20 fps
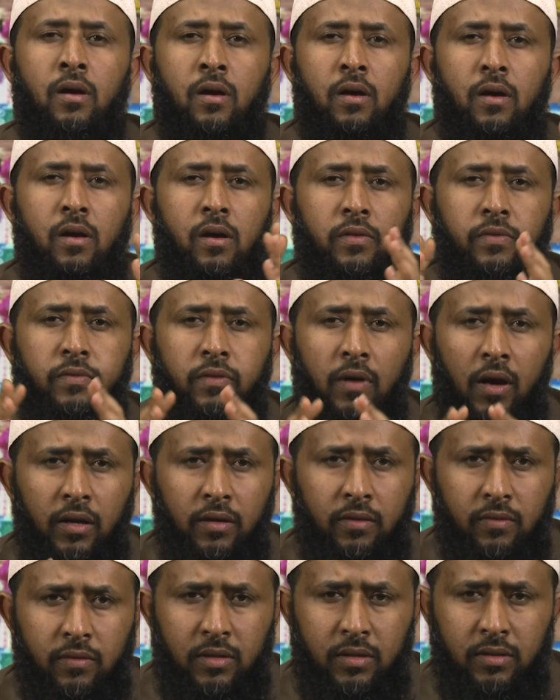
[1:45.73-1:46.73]
A
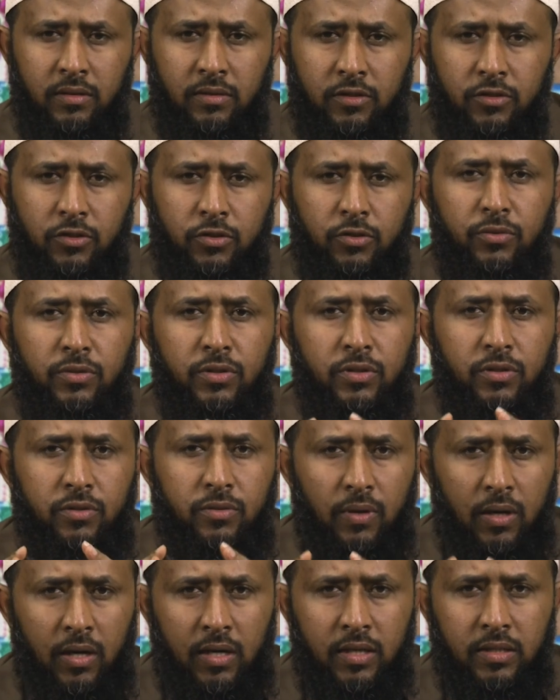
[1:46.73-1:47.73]
third thing that you need to
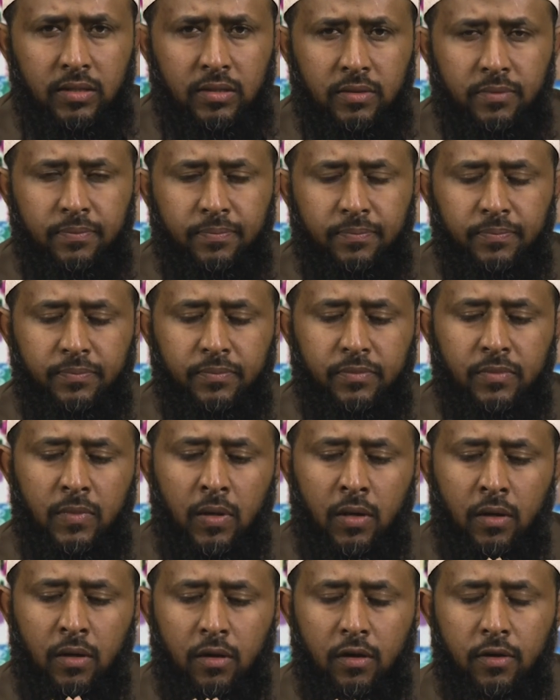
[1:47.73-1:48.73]
add
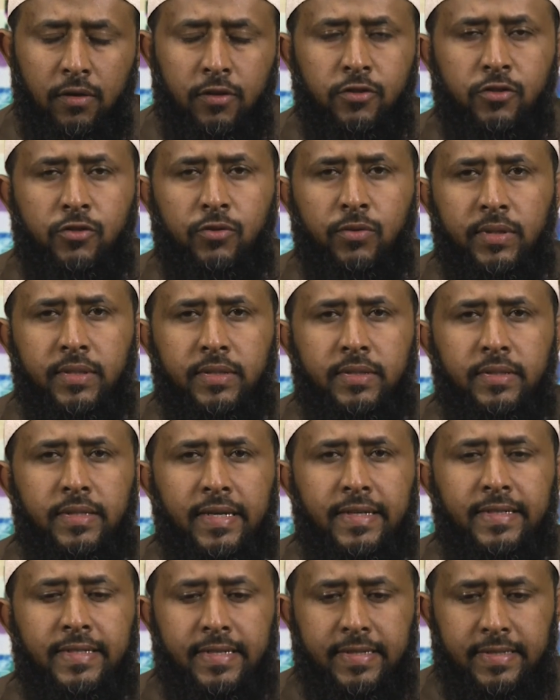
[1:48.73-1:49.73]
is your
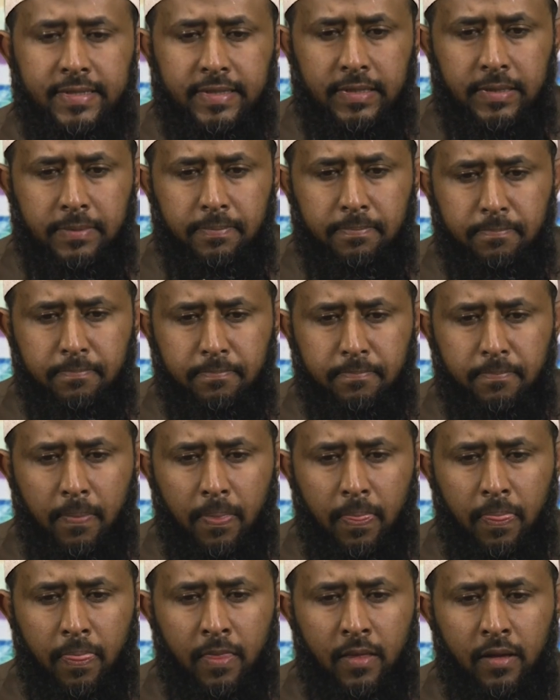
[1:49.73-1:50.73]
debtors.
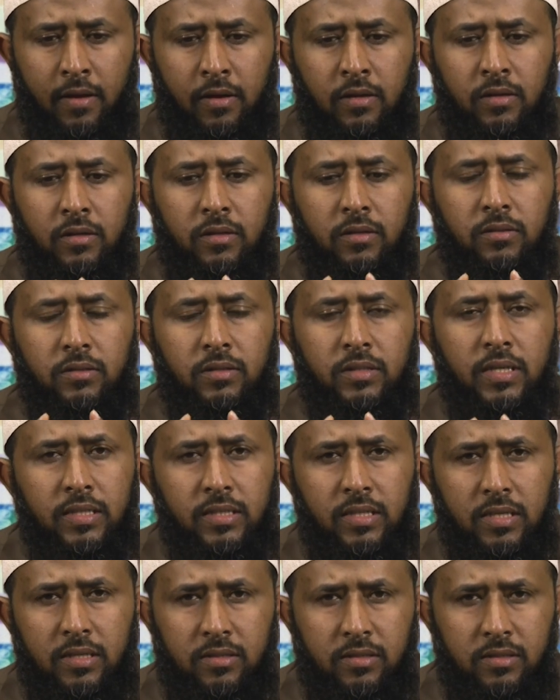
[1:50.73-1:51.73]

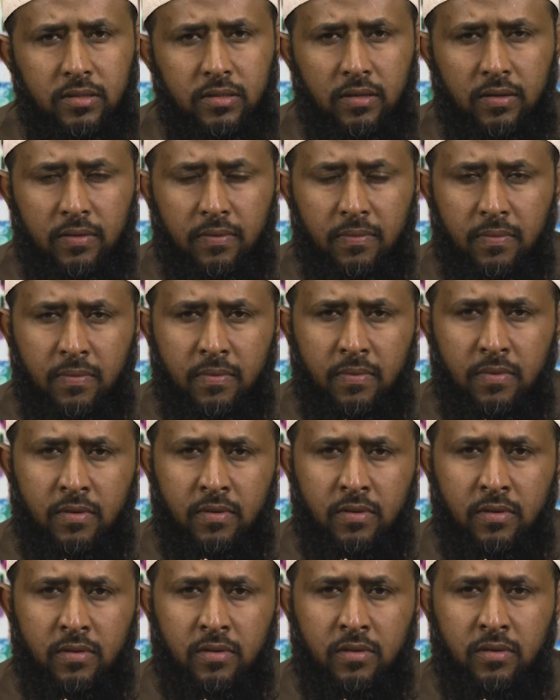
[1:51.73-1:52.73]
Debtors.
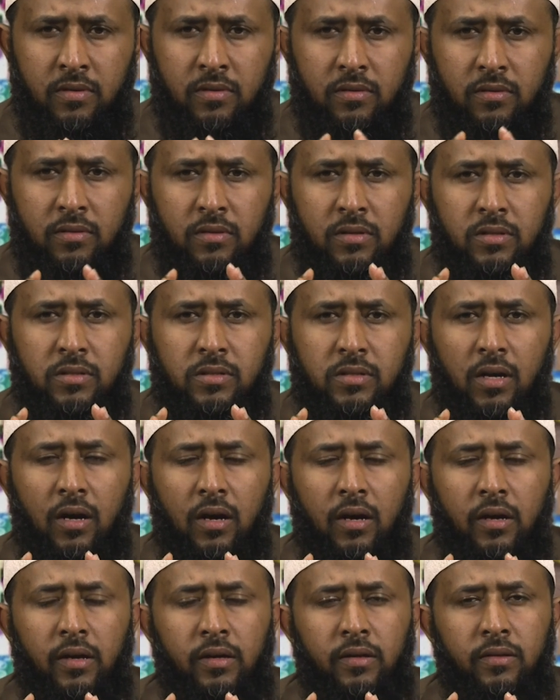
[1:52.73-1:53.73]
These
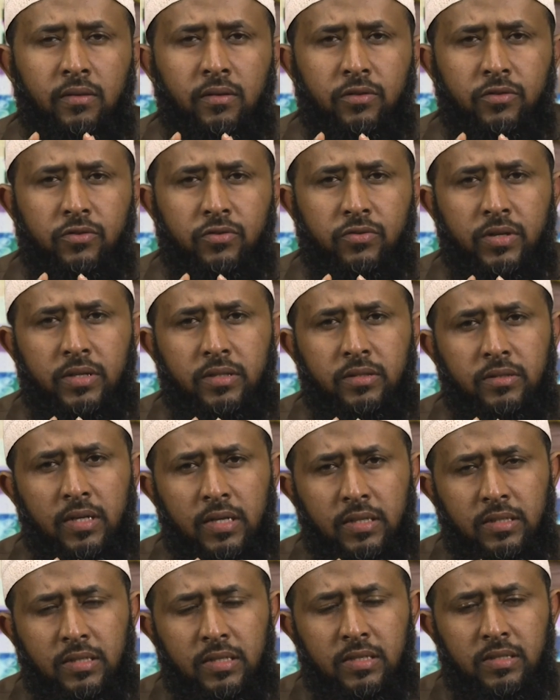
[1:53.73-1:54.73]
are either trade
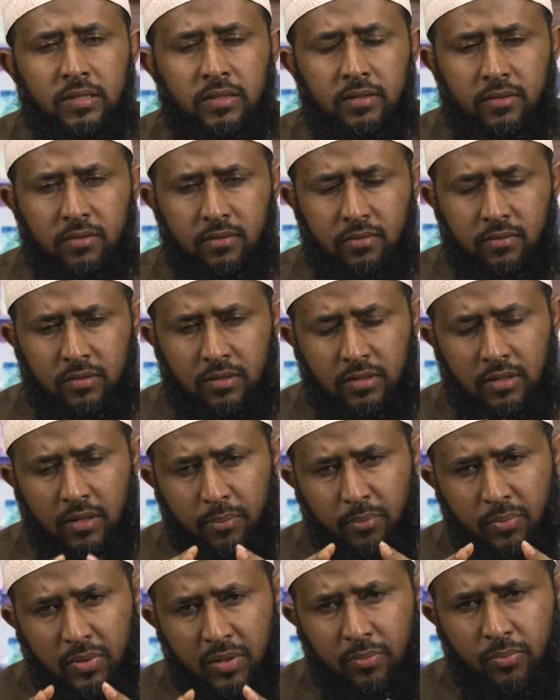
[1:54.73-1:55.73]
debtors, these are
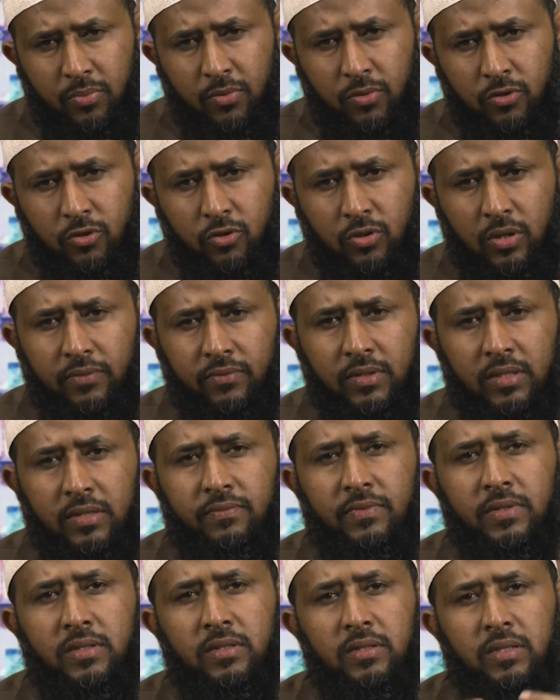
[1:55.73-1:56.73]
people you have
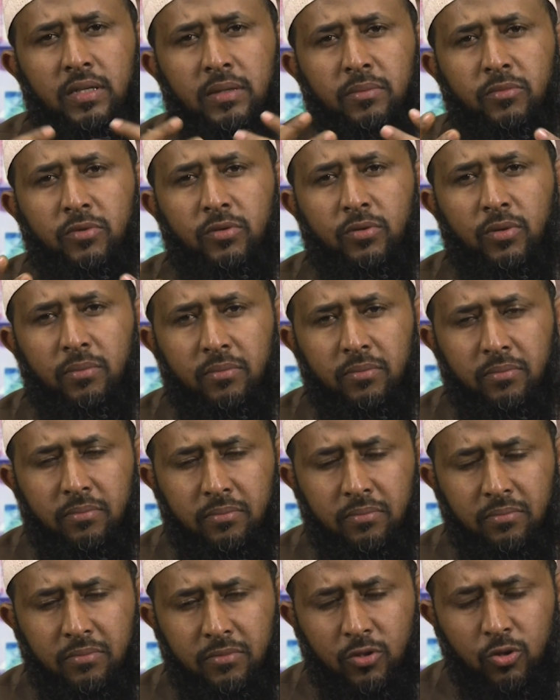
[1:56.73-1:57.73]
given them your
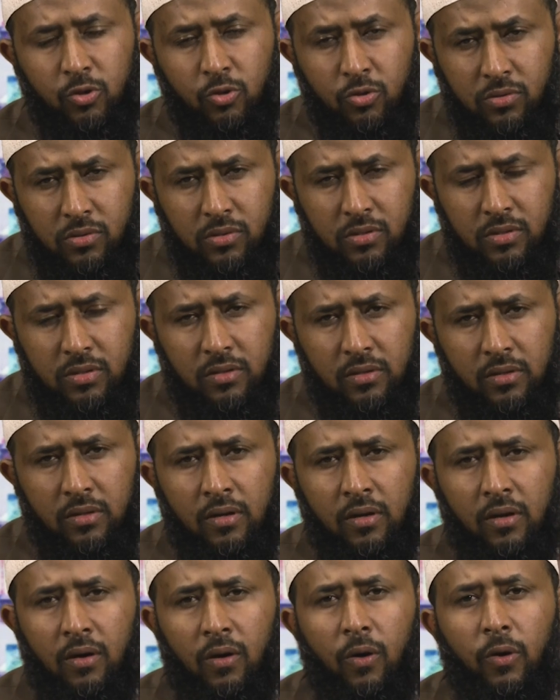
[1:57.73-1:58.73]
goods
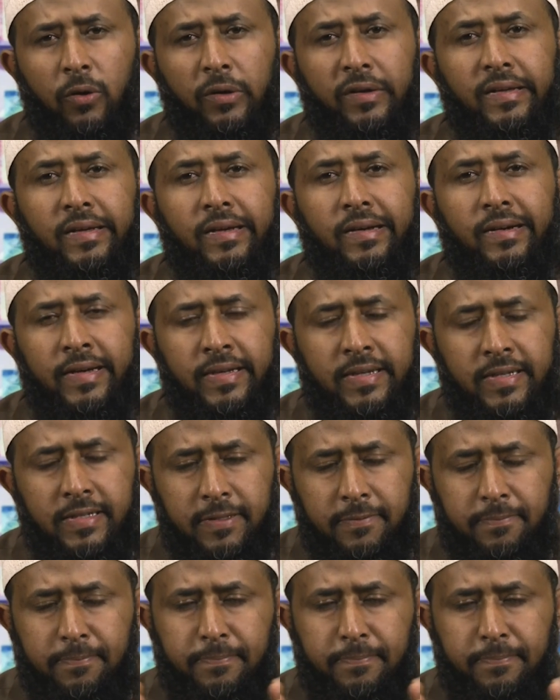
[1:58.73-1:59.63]
on credit,